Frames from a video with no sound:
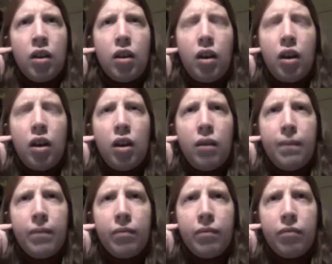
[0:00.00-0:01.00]

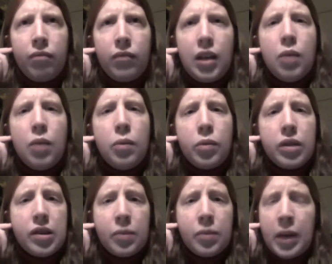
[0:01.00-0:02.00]
Um, he would
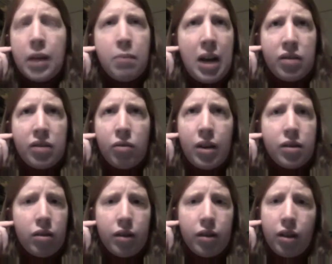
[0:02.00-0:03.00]
participate in
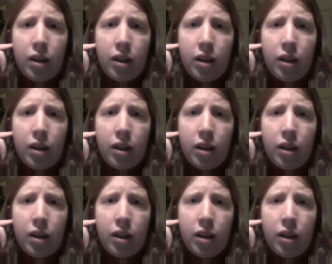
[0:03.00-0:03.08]
masquerades all